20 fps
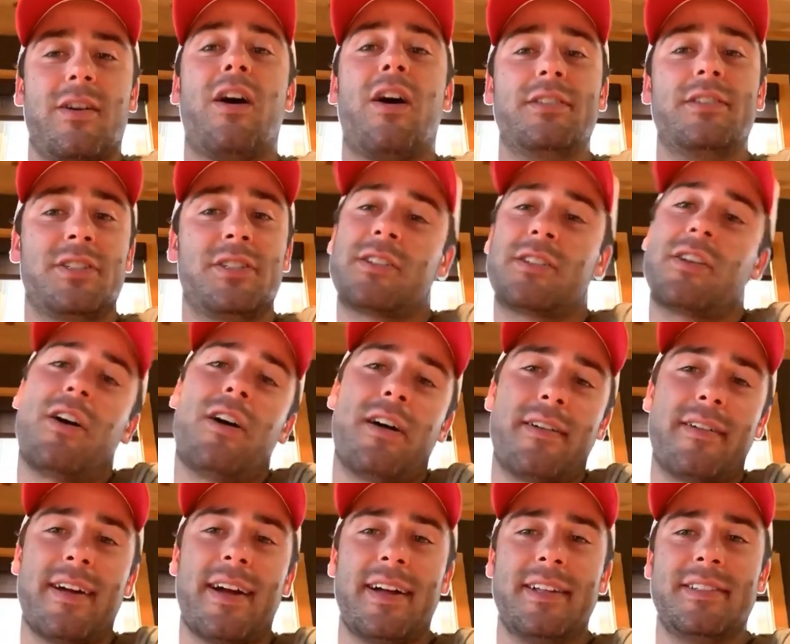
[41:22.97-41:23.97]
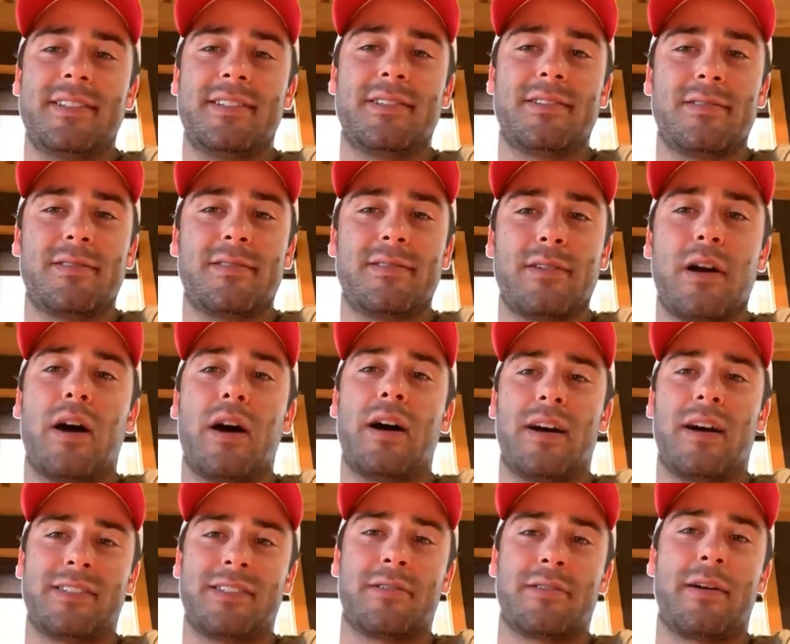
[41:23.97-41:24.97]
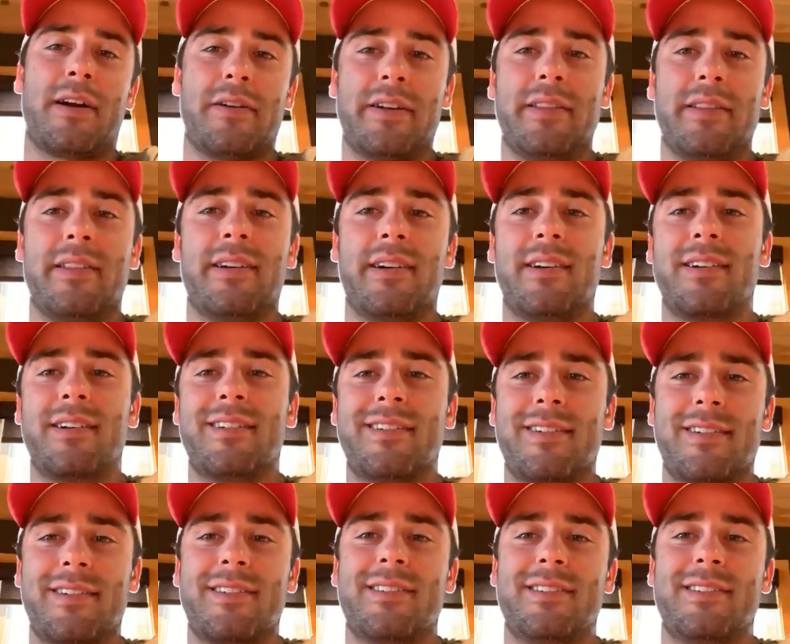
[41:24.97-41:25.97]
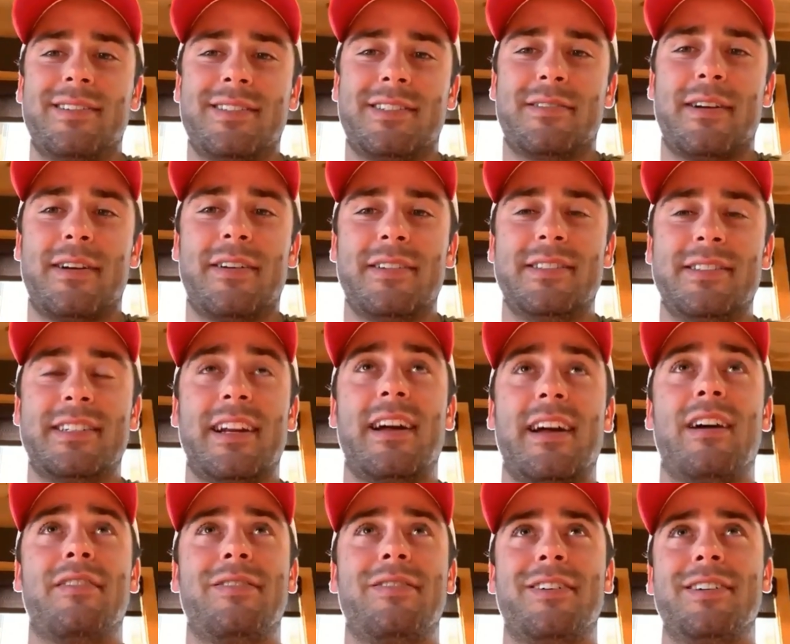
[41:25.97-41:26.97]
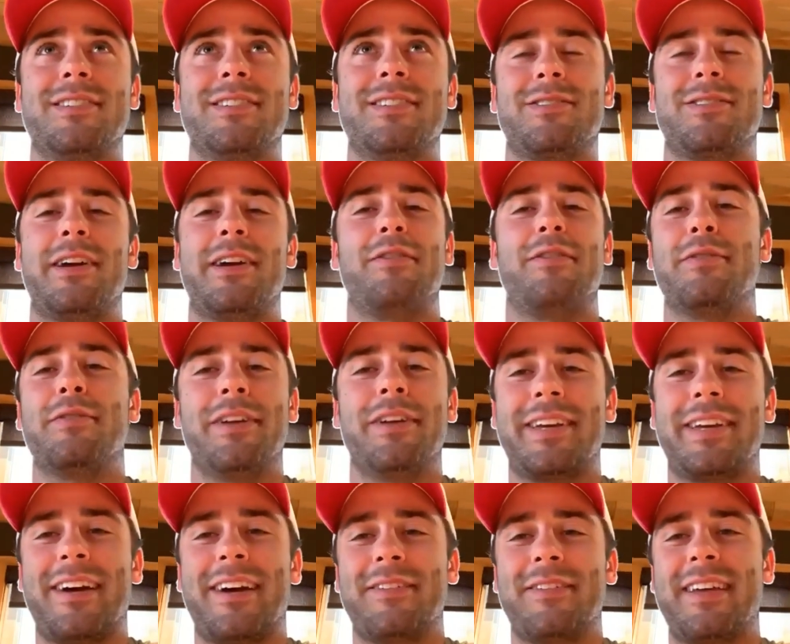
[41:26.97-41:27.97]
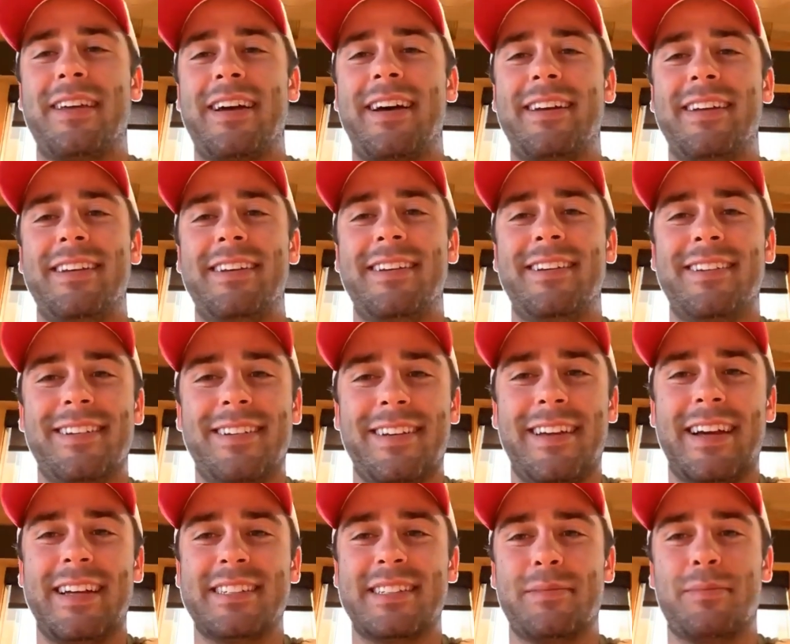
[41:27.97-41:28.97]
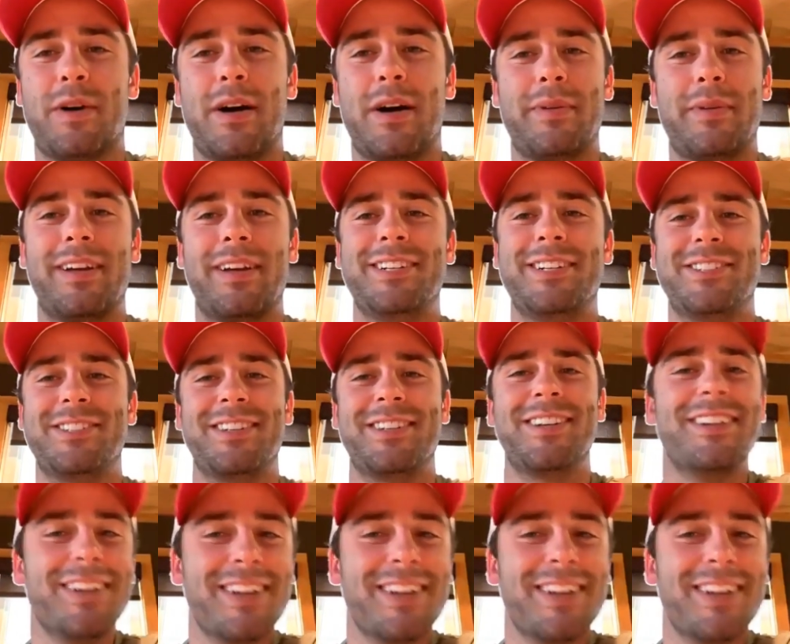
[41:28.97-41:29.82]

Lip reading: just Conrads surrounding St. Alphonse. So I don't really count that in as the population.